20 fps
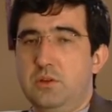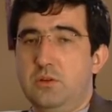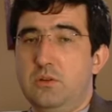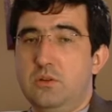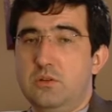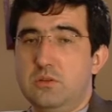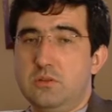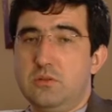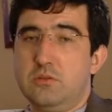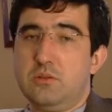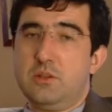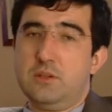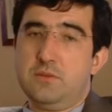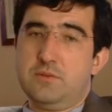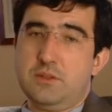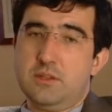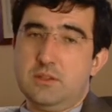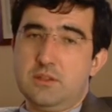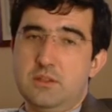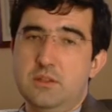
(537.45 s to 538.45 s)
Also,
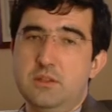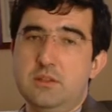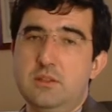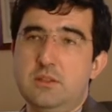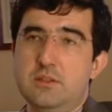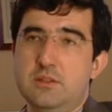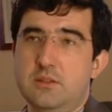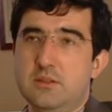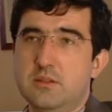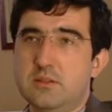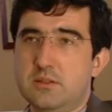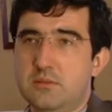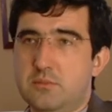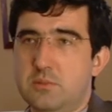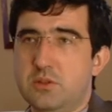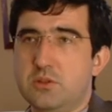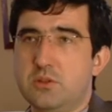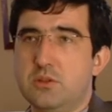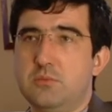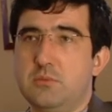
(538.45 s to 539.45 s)
definitely it is an
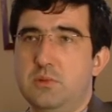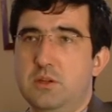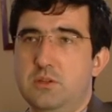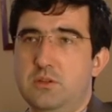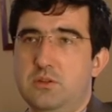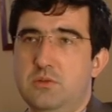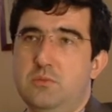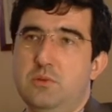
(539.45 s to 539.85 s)
exhibition match,